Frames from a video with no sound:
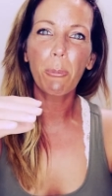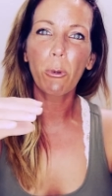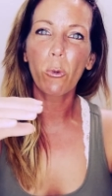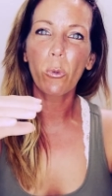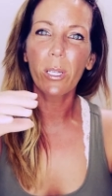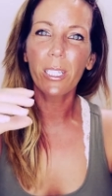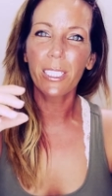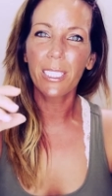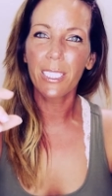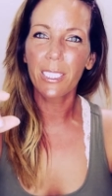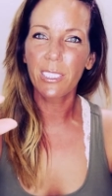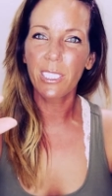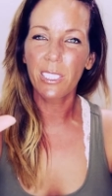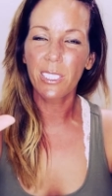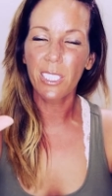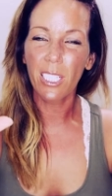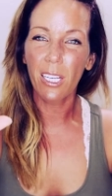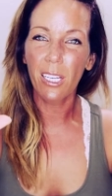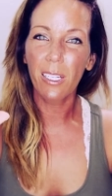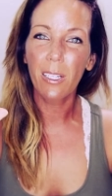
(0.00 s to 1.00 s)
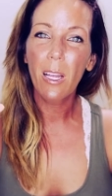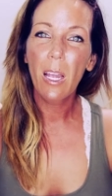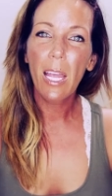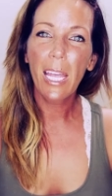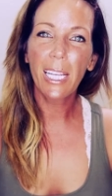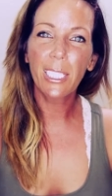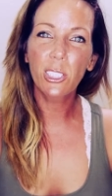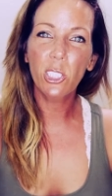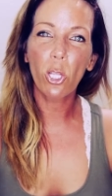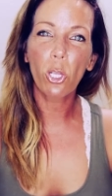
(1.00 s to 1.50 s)
But what it is, it's a
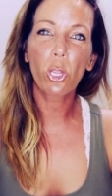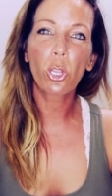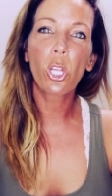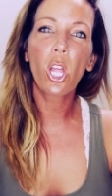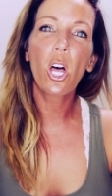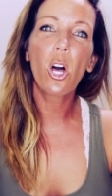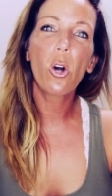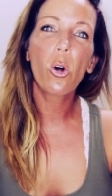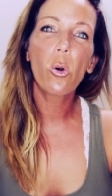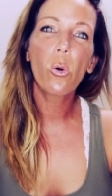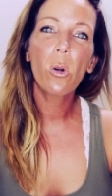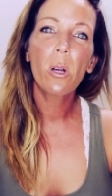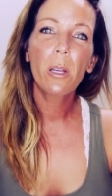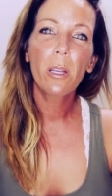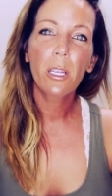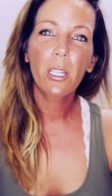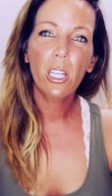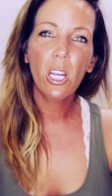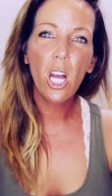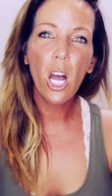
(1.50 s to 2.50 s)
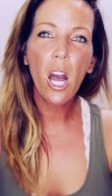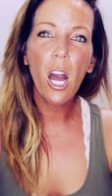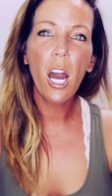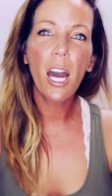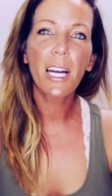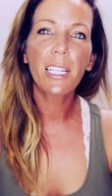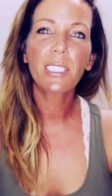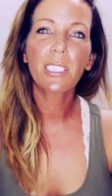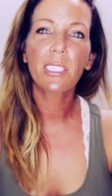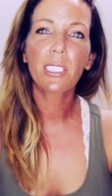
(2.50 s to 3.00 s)
low
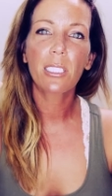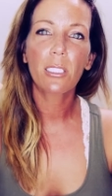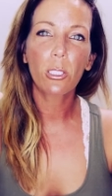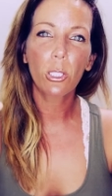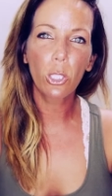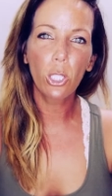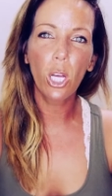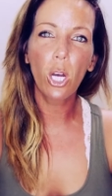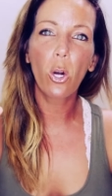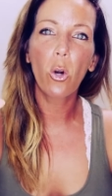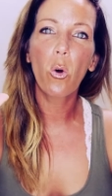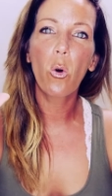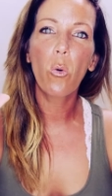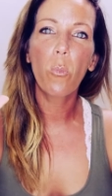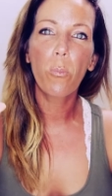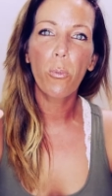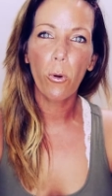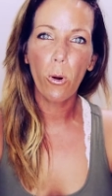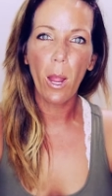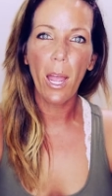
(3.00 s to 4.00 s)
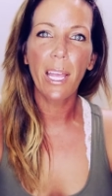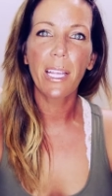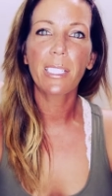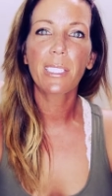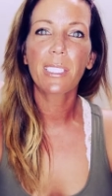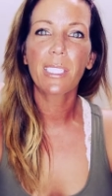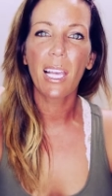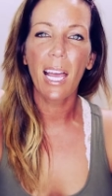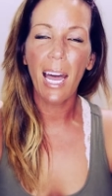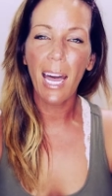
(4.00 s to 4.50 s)
cost, low
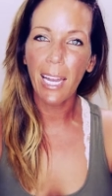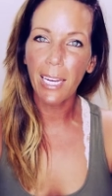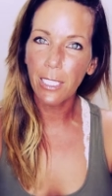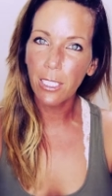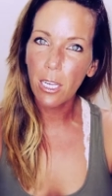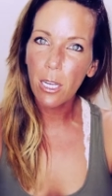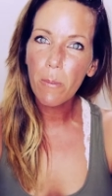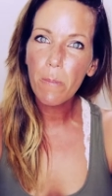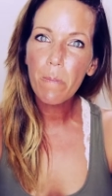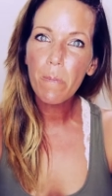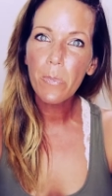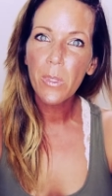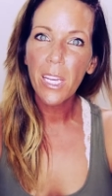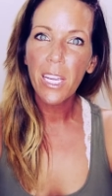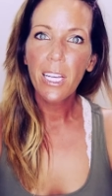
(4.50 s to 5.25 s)
price item